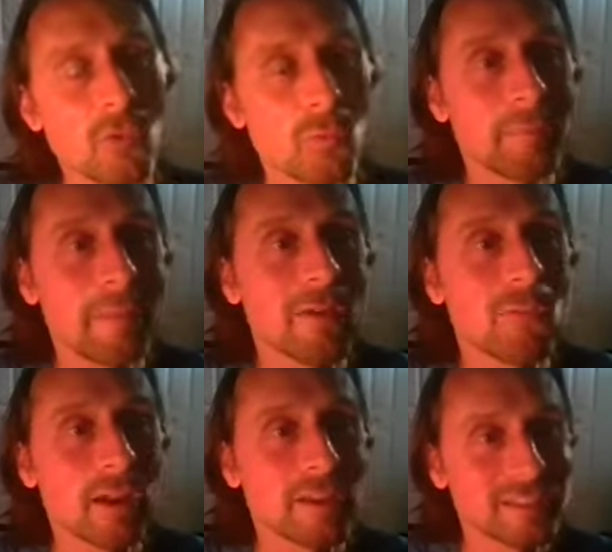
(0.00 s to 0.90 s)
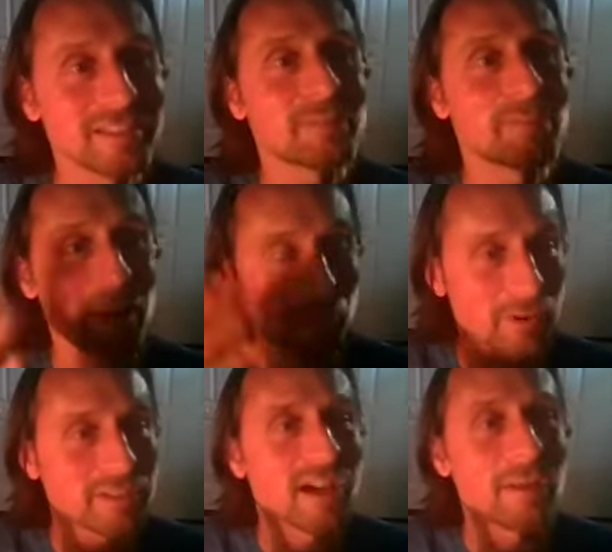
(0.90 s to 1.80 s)
we may want to spend more
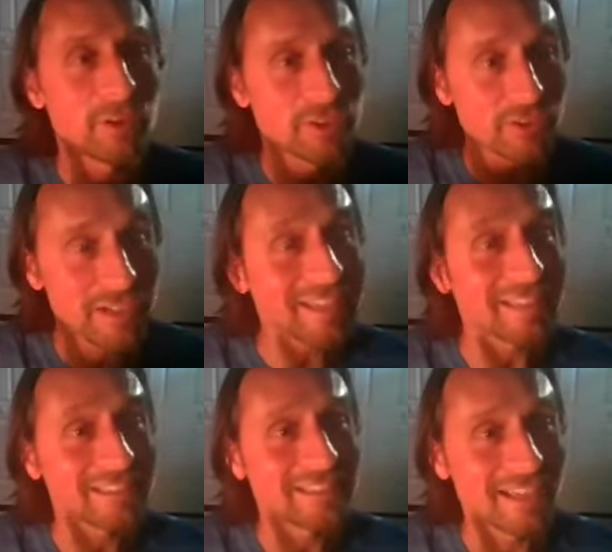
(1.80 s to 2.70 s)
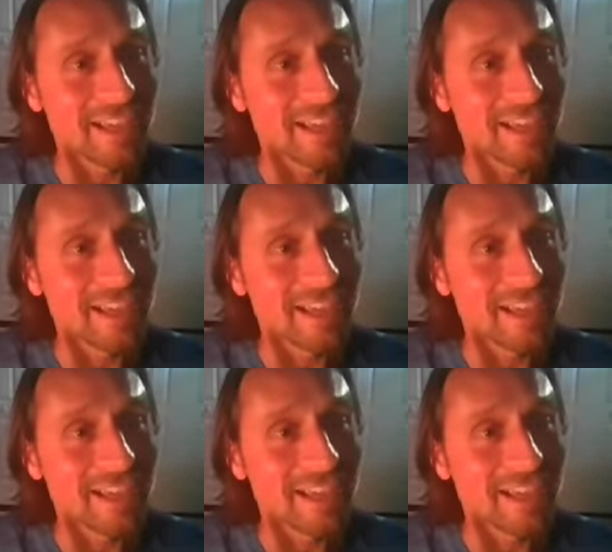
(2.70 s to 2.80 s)
time on your knees